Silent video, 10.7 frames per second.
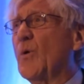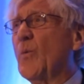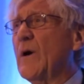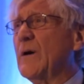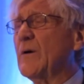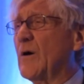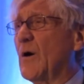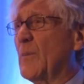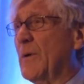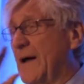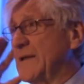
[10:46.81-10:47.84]
So where are
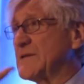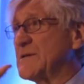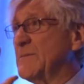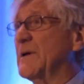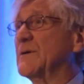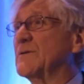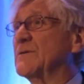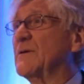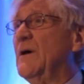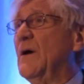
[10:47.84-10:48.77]
our policymakers